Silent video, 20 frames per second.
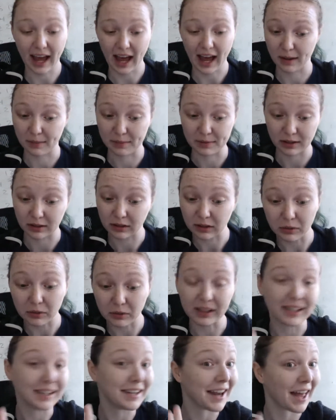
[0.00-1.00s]

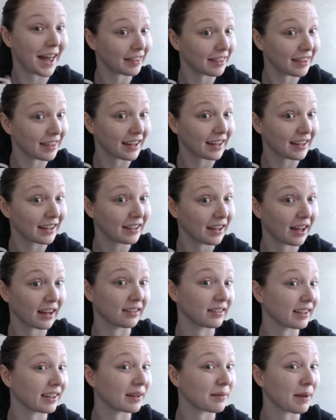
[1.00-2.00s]
absolutely nothing, I
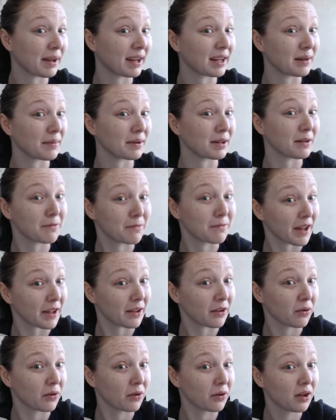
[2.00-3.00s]
don't think it'd make anybody
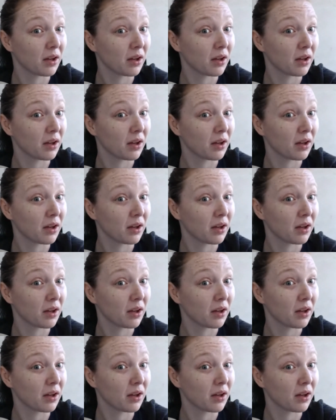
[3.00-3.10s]
fail.